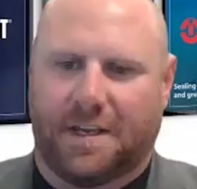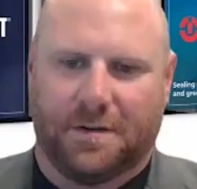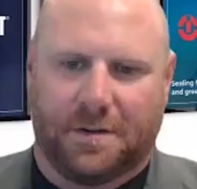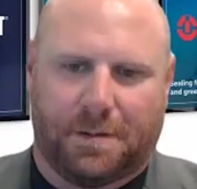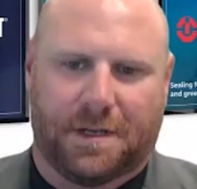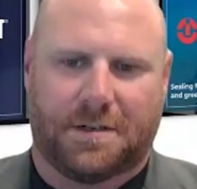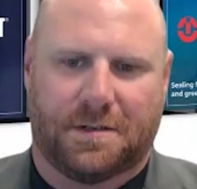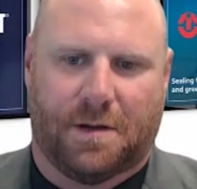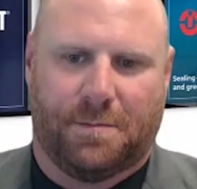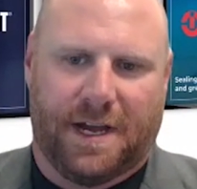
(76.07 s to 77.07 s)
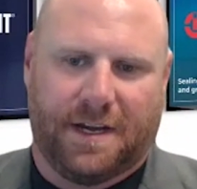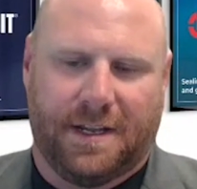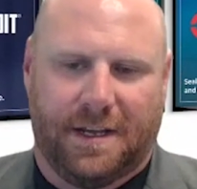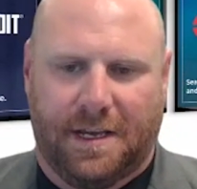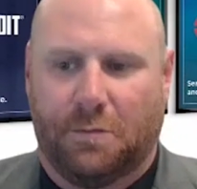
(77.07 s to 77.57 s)
you. The pleasure's all mine.
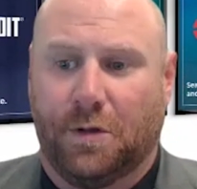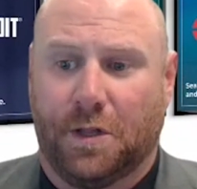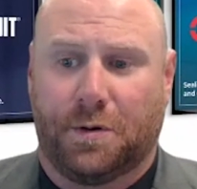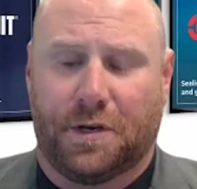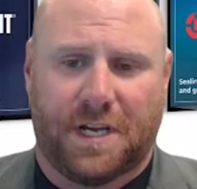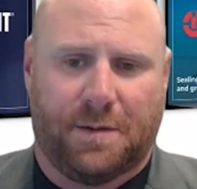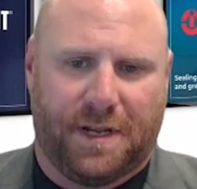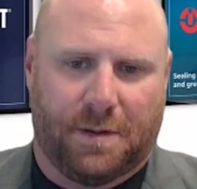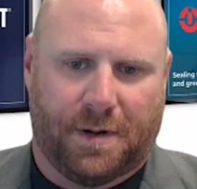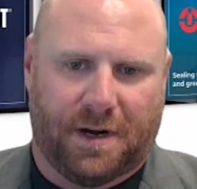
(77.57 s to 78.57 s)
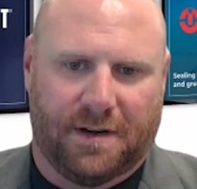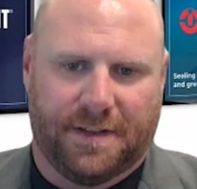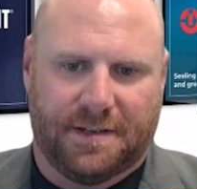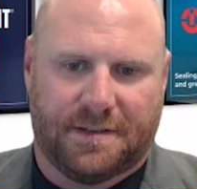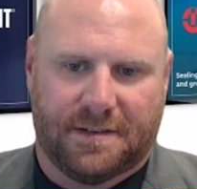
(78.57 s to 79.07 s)
Really appreciate being a part of
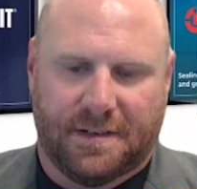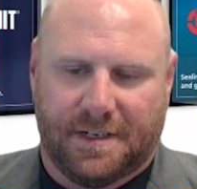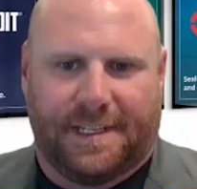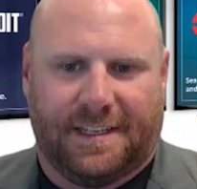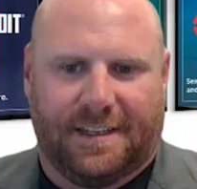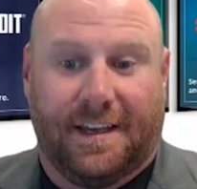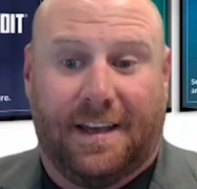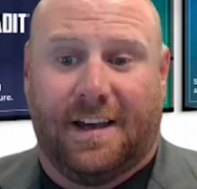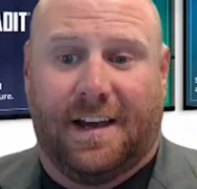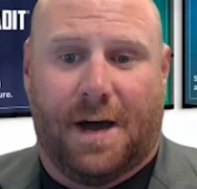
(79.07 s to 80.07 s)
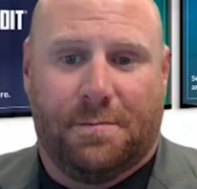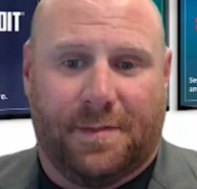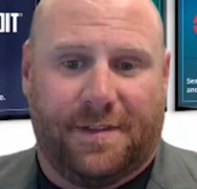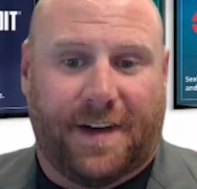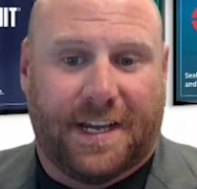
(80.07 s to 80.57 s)
this. I'm
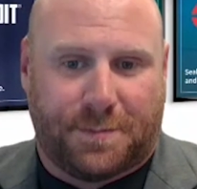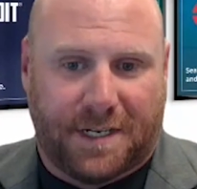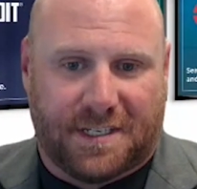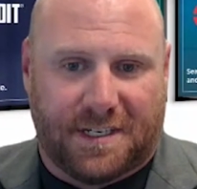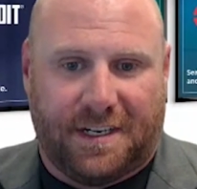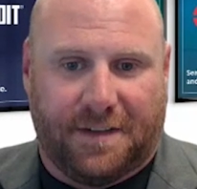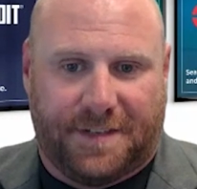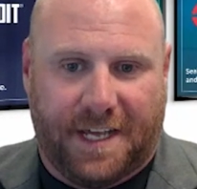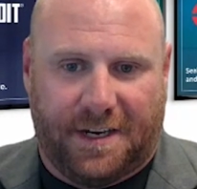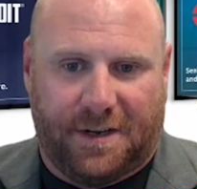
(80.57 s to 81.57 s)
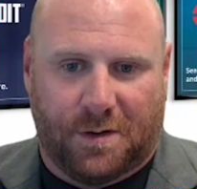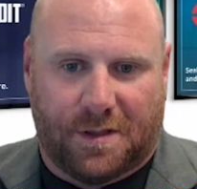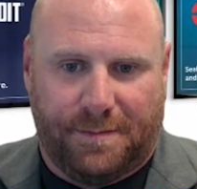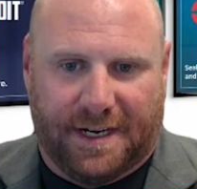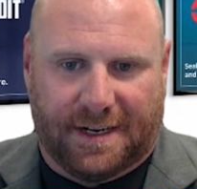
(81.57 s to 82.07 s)
the Vice President of Teadit North
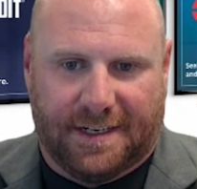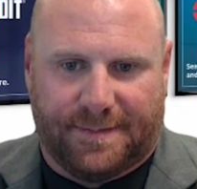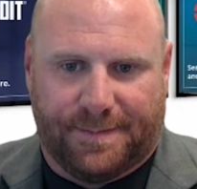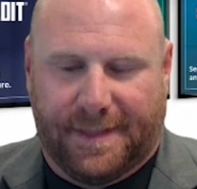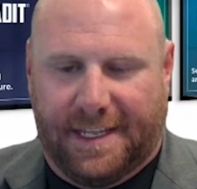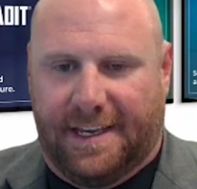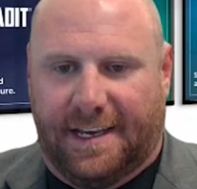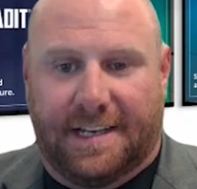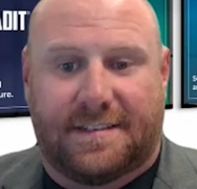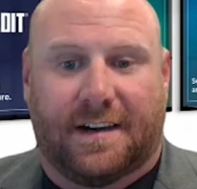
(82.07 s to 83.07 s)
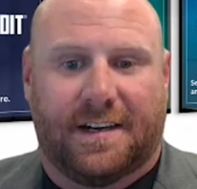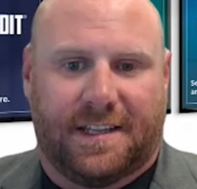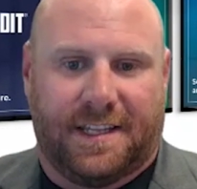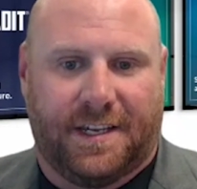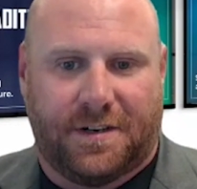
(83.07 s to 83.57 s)
America. I started in
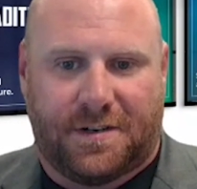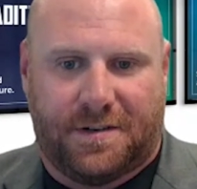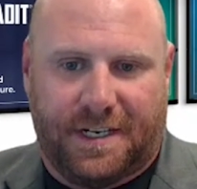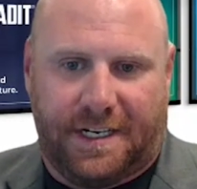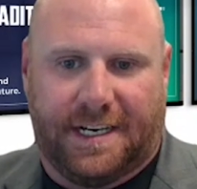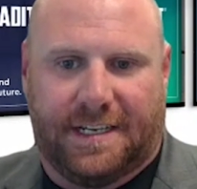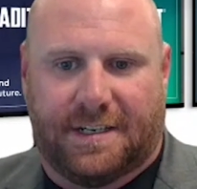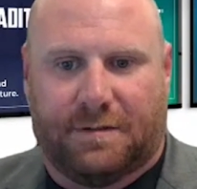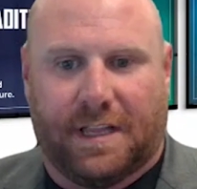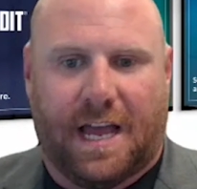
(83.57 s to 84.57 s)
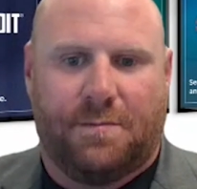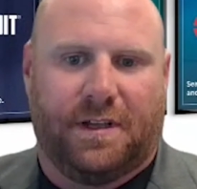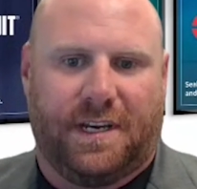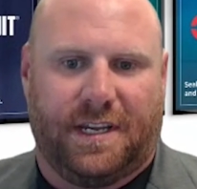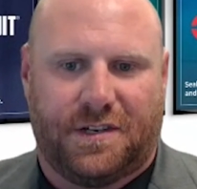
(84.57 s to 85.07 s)
the industry as a
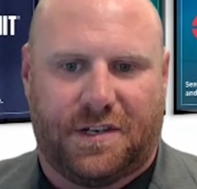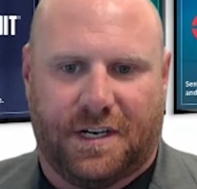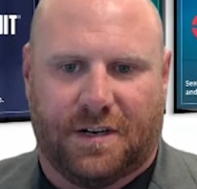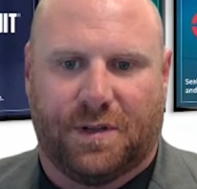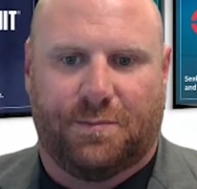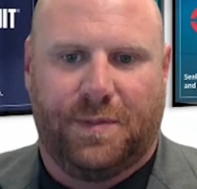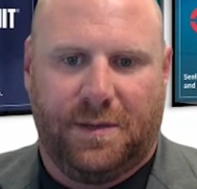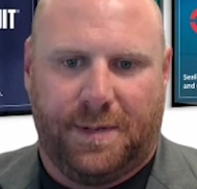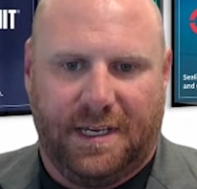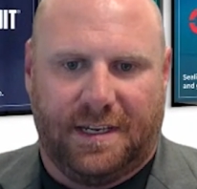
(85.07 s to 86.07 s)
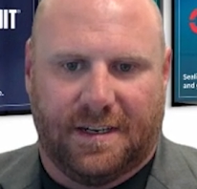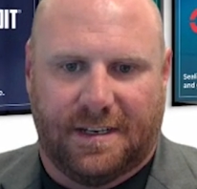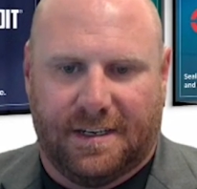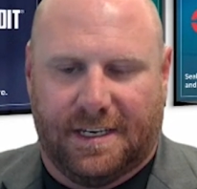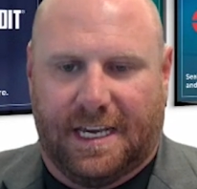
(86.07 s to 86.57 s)
reliability engineer with BP.
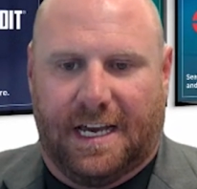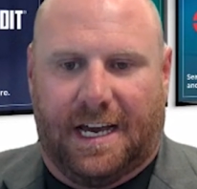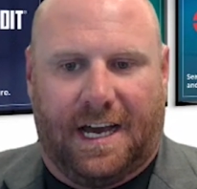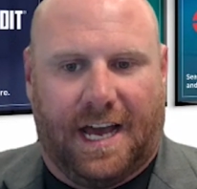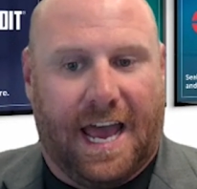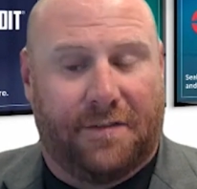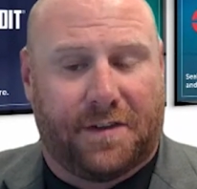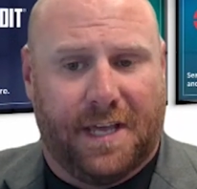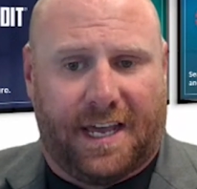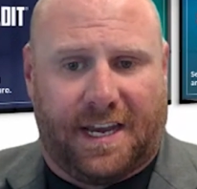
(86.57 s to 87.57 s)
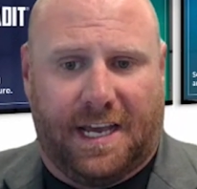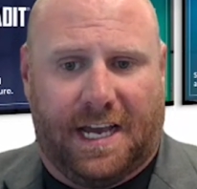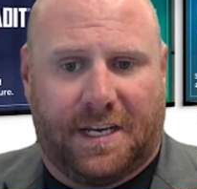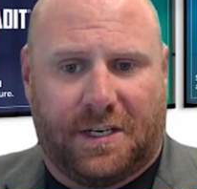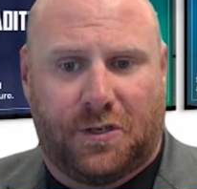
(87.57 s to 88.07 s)
After that,
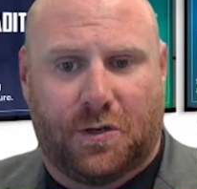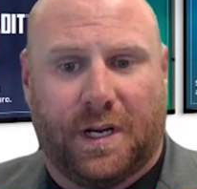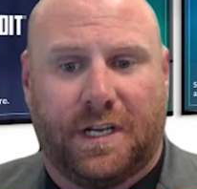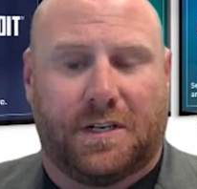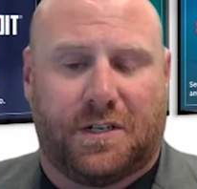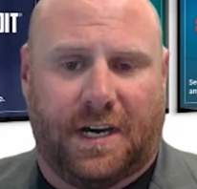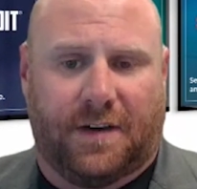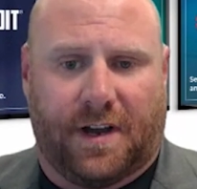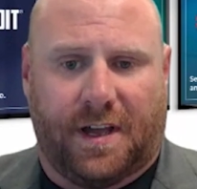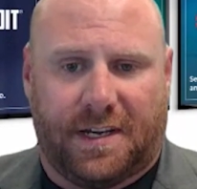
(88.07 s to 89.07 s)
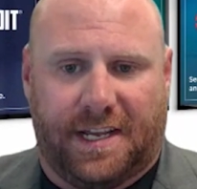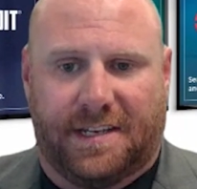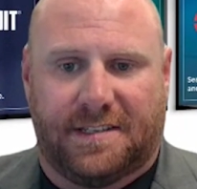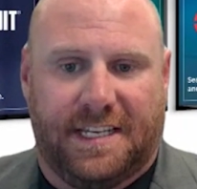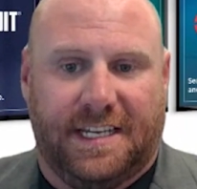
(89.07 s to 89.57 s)
I joined Chevron
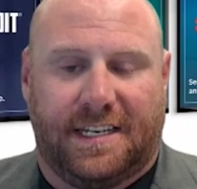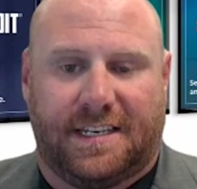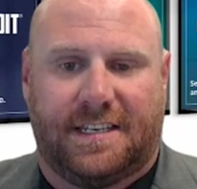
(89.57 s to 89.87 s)
as the